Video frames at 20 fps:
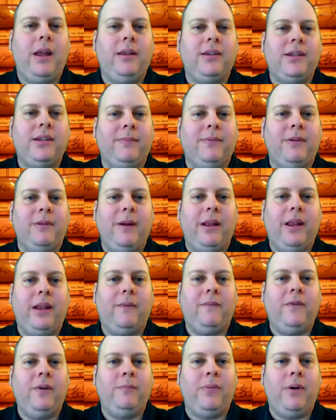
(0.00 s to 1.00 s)
something about
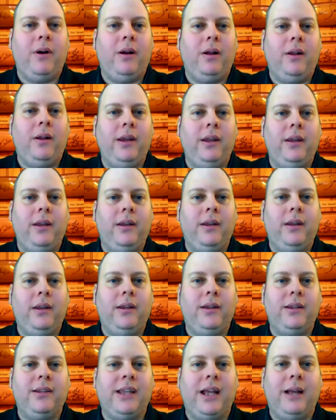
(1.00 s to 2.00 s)
like football in
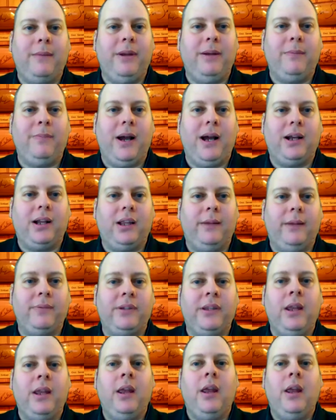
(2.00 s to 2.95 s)
a zombie apocalypse.